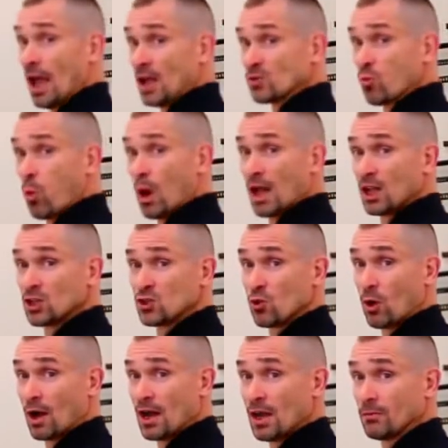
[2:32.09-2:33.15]
as well as
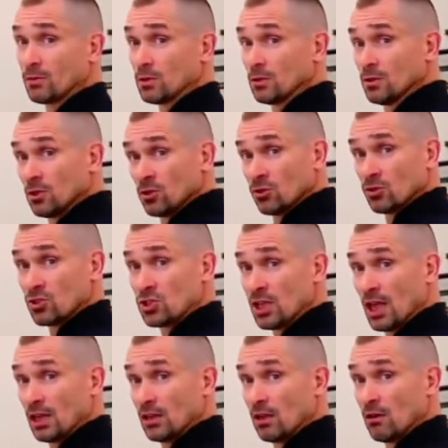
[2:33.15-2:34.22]
you are able to
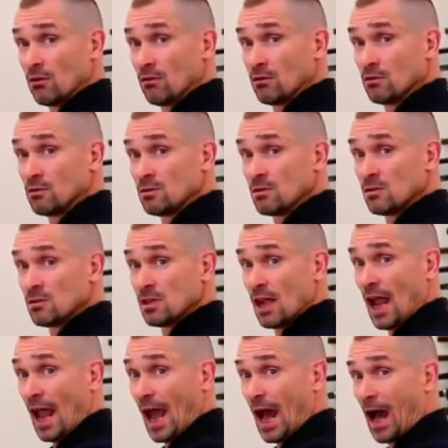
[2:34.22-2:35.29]
stay low
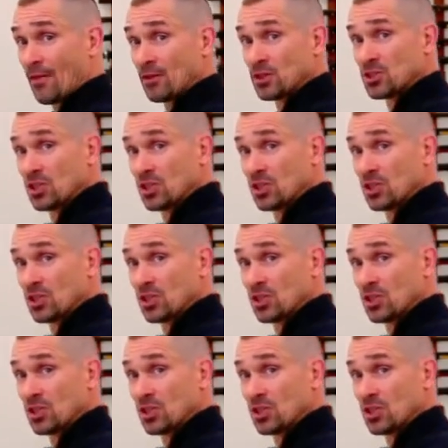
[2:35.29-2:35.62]
on the